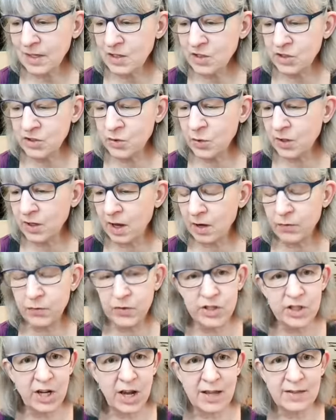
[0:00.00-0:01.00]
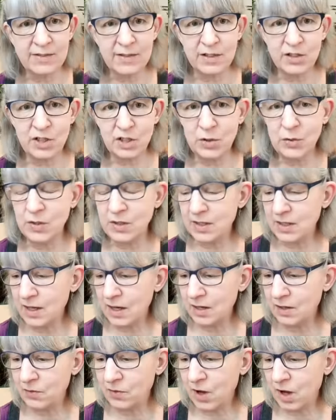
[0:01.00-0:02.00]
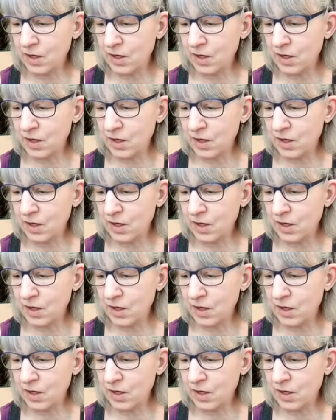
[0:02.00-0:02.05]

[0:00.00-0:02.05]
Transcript: She's doing cuttlefish casting too at the end of